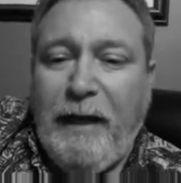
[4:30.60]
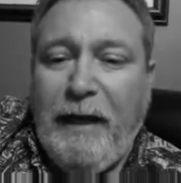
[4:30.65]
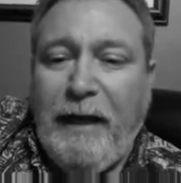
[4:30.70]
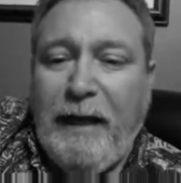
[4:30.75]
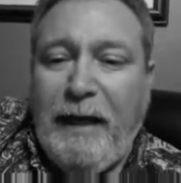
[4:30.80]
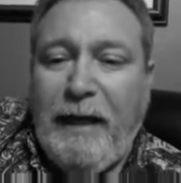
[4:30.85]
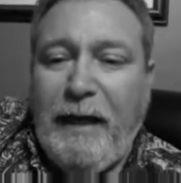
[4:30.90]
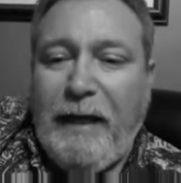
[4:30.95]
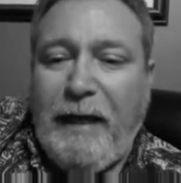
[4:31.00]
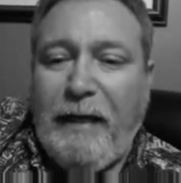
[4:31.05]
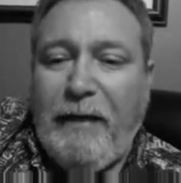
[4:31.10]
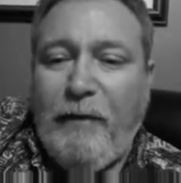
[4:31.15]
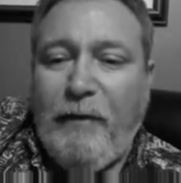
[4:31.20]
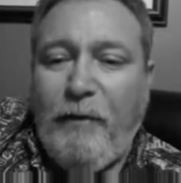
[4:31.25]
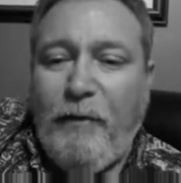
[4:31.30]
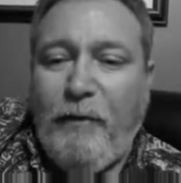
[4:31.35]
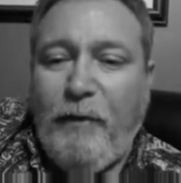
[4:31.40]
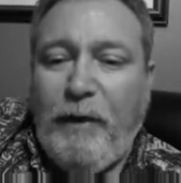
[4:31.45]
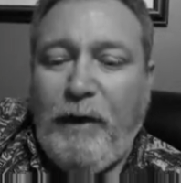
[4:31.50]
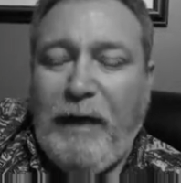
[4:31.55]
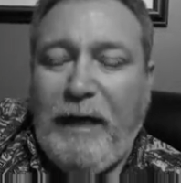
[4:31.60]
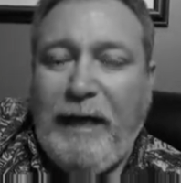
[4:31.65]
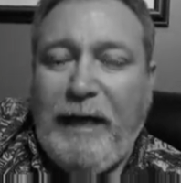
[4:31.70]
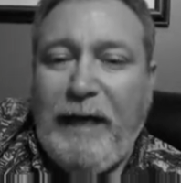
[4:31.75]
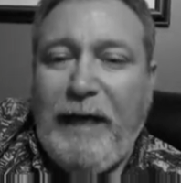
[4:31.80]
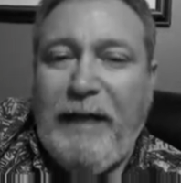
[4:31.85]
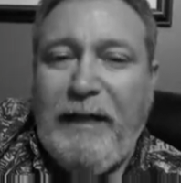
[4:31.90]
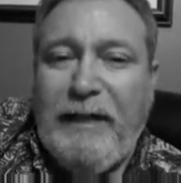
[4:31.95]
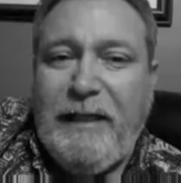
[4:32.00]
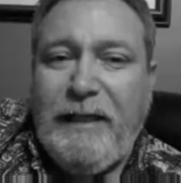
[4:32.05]
And when I
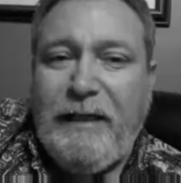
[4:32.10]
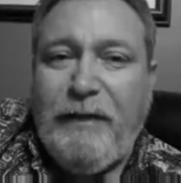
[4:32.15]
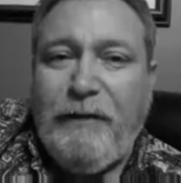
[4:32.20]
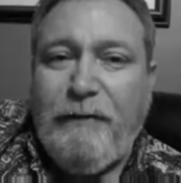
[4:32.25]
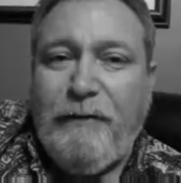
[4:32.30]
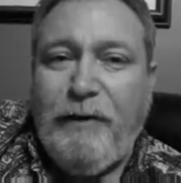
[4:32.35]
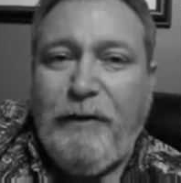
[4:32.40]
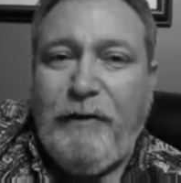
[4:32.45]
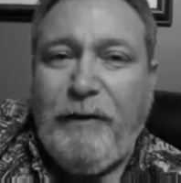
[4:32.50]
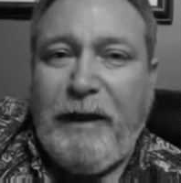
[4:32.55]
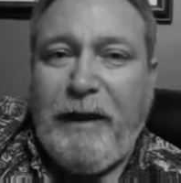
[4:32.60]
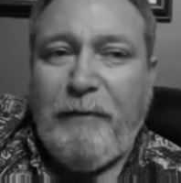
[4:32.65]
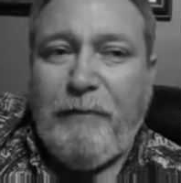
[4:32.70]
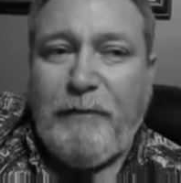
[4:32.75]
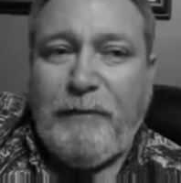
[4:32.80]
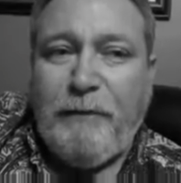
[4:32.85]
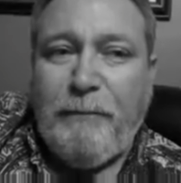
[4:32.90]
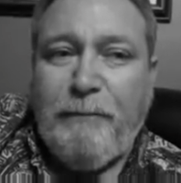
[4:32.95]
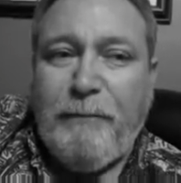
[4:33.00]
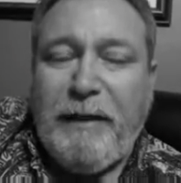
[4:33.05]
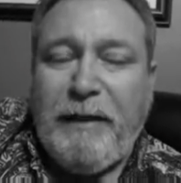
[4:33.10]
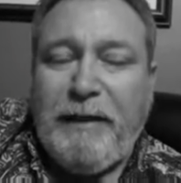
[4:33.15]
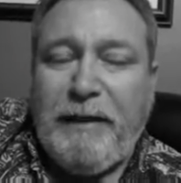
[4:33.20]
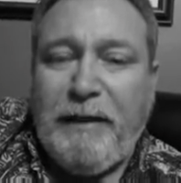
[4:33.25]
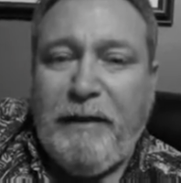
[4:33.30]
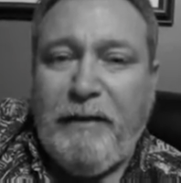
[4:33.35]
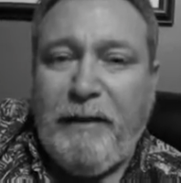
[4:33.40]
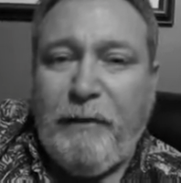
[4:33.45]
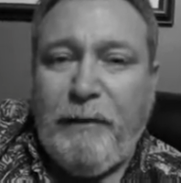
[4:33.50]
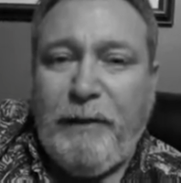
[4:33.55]
had the interview, that was a big
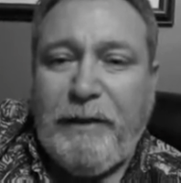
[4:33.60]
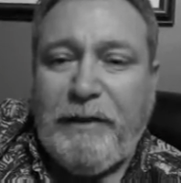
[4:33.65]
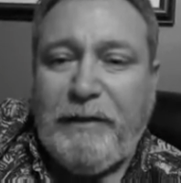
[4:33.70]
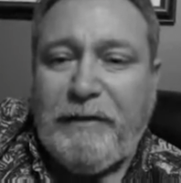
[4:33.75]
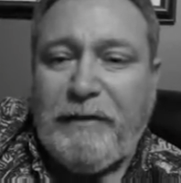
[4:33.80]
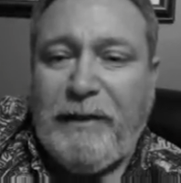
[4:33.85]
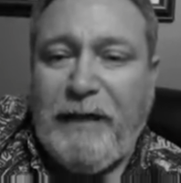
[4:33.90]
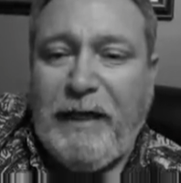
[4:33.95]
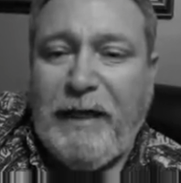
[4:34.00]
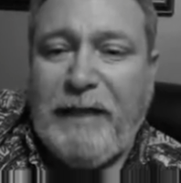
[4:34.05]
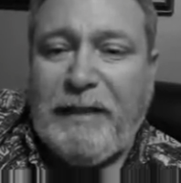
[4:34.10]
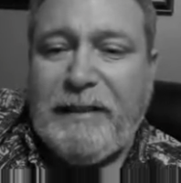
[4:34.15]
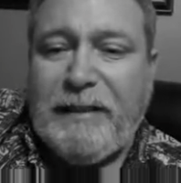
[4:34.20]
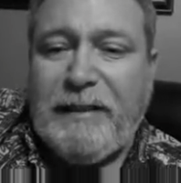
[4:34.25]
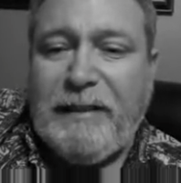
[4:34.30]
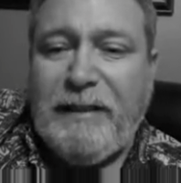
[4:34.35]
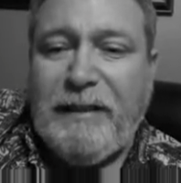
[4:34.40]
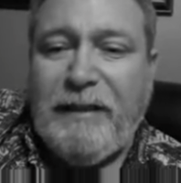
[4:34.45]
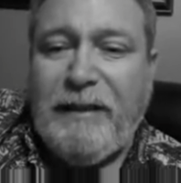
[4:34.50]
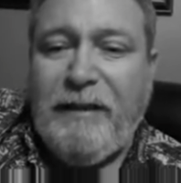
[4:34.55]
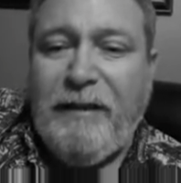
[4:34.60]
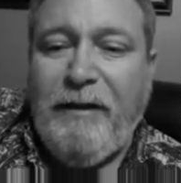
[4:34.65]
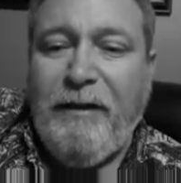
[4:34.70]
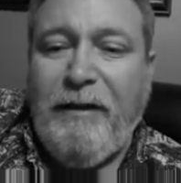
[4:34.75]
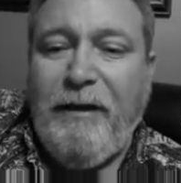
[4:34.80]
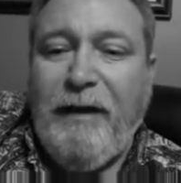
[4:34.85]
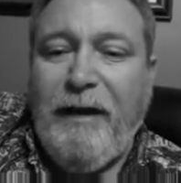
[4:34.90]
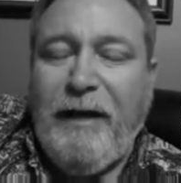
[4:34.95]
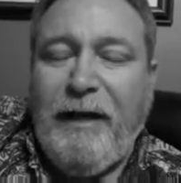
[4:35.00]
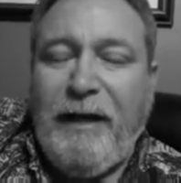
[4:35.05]
deal that we discussed,
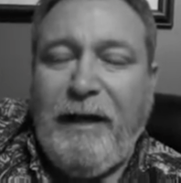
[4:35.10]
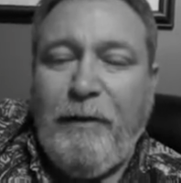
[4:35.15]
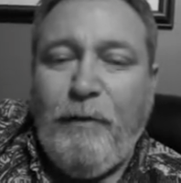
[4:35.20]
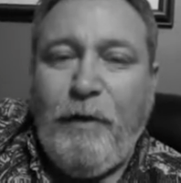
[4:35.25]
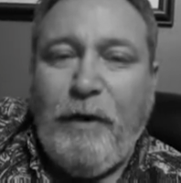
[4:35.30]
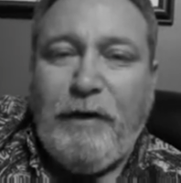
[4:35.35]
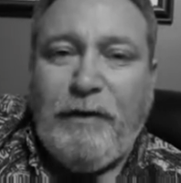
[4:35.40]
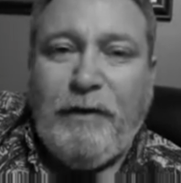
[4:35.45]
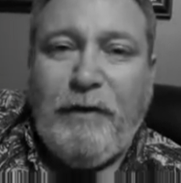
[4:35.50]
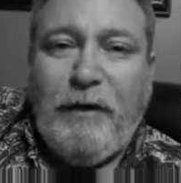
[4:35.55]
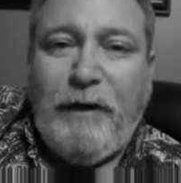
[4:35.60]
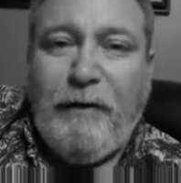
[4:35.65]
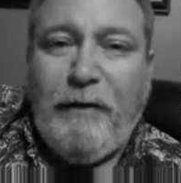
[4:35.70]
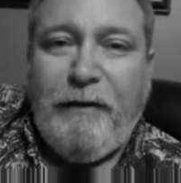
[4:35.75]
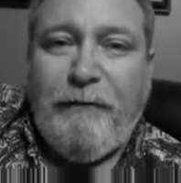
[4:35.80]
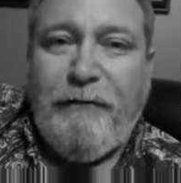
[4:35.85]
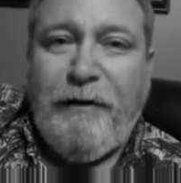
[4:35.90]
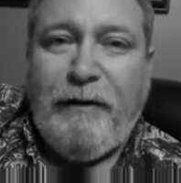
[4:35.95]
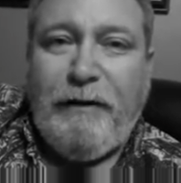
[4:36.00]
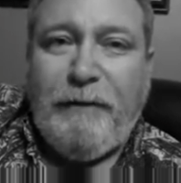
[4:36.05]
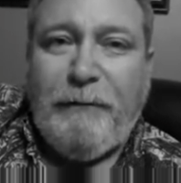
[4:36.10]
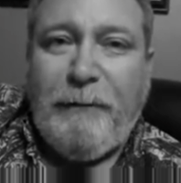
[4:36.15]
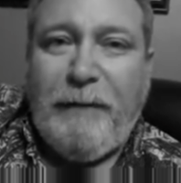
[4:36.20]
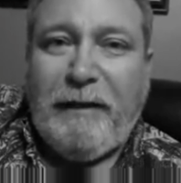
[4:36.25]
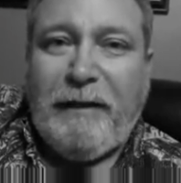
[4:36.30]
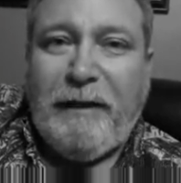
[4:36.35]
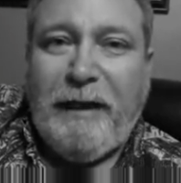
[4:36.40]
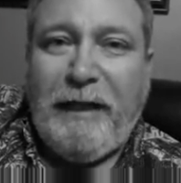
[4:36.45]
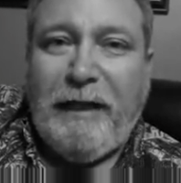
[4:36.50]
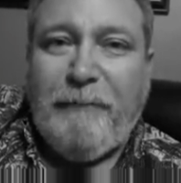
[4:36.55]
and they wanted to know how I felt
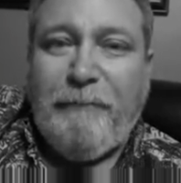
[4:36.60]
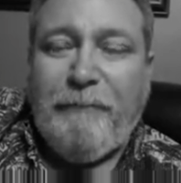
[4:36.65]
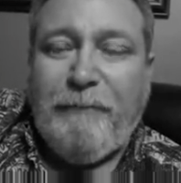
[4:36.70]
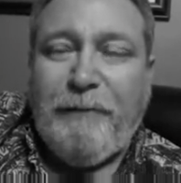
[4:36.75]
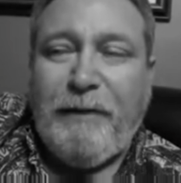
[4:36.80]
about that.